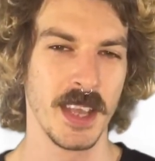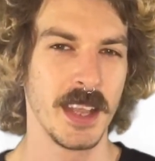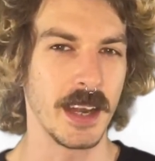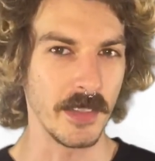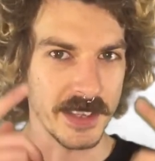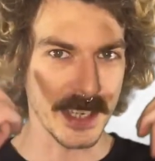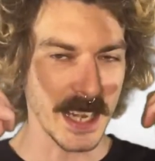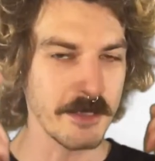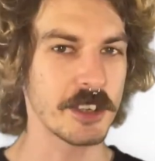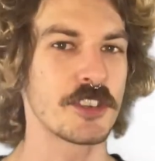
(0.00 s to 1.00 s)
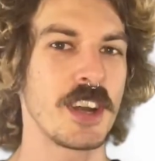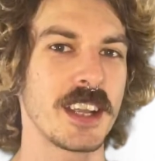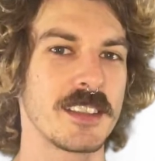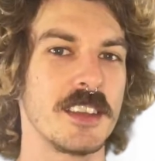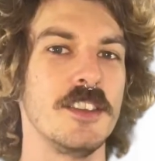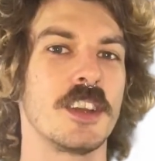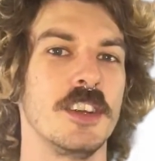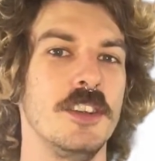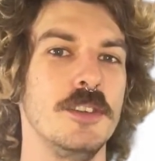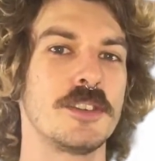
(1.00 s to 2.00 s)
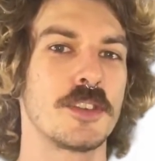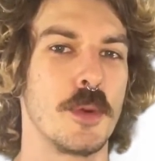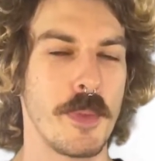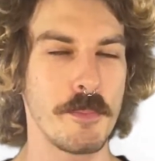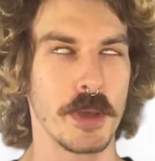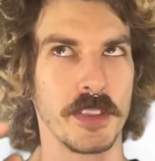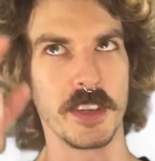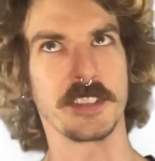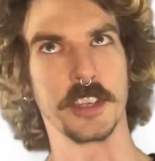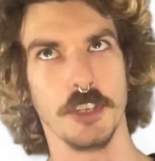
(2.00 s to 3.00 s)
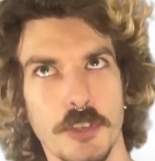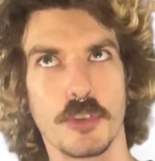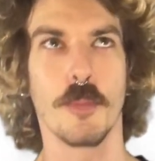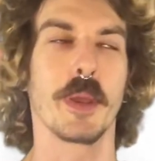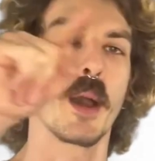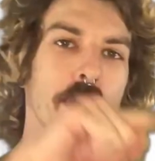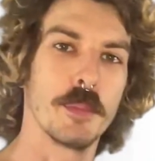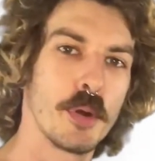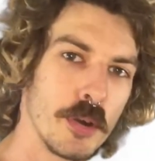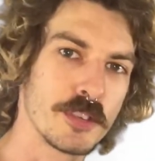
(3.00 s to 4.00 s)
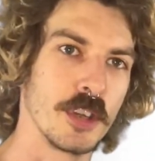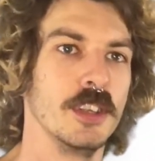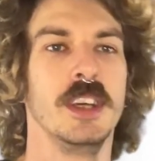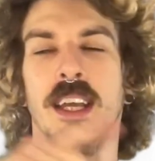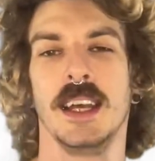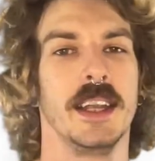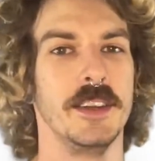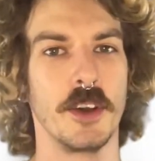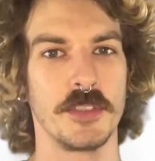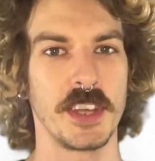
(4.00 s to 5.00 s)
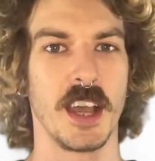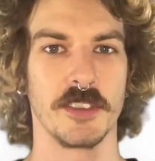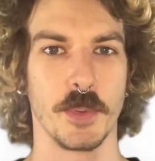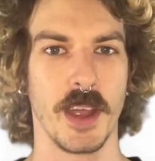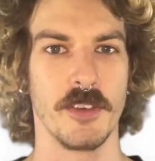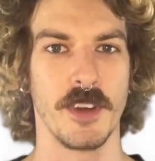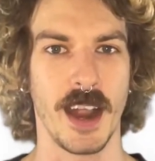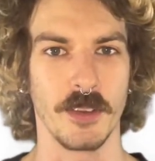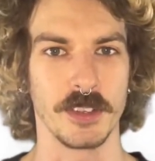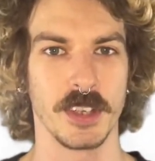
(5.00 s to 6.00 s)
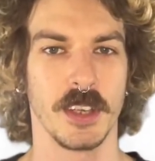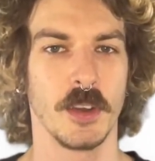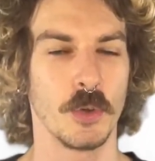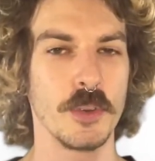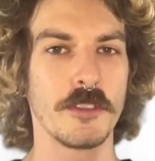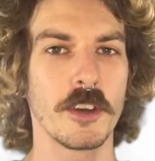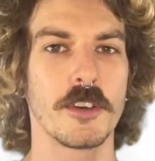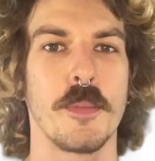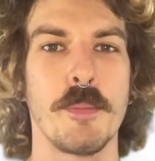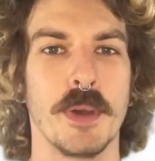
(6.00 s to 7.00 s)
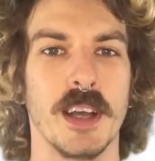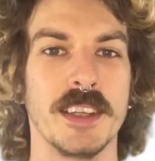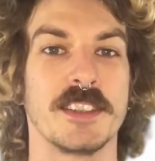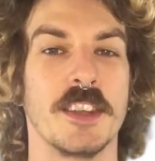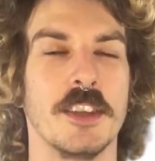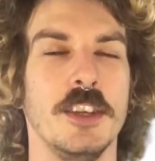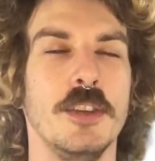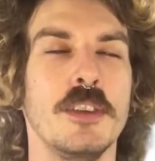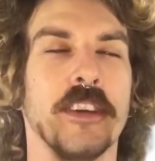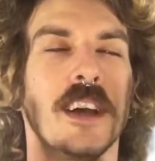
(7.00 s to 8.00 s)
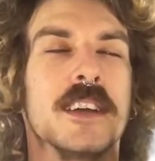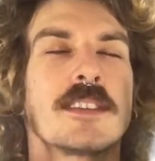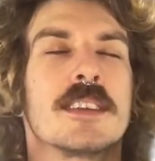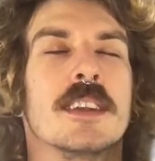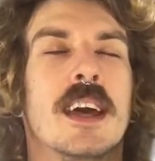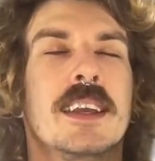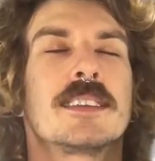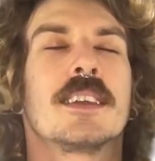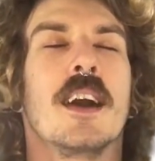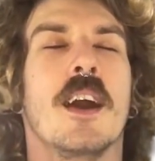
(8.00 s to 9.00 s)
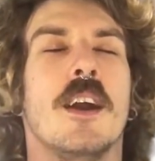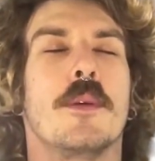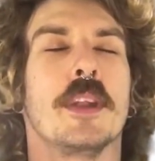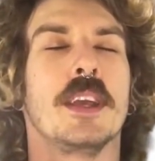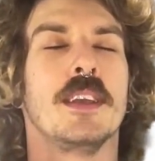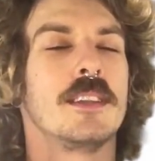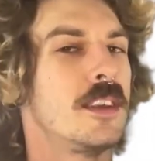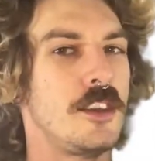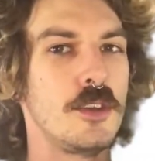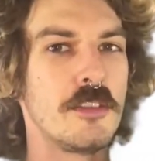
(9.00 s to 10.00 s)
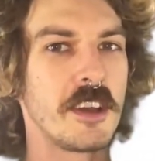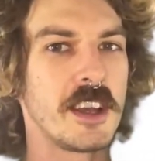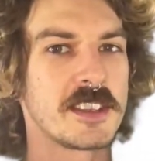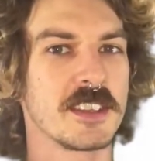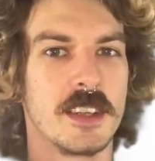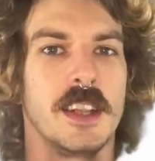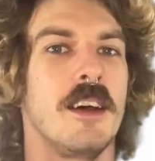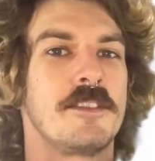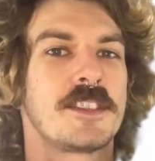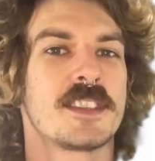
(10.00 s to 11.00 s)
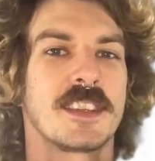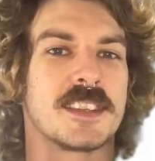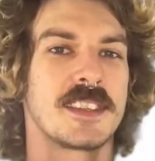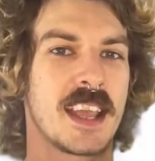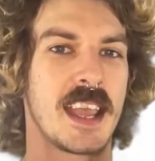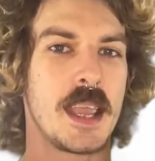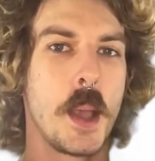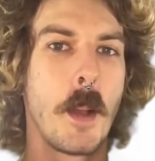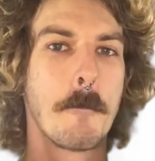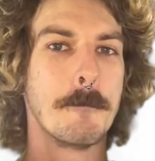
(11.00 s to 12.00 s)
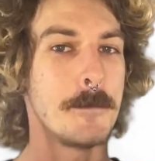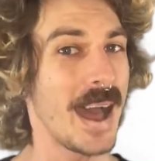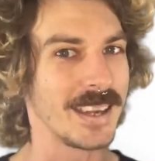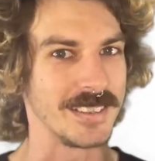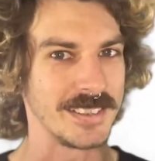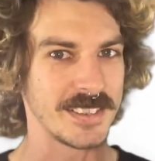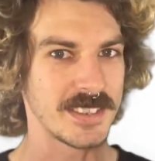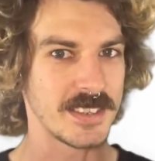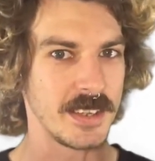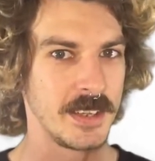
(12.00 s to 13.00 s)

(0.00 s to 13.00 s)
Now there's a clever trick that you can use to remember that it's a neutron becoming a proton and not the other way around. All you've got to remember is that the universe likes harmony. The universe loves to stay balanced.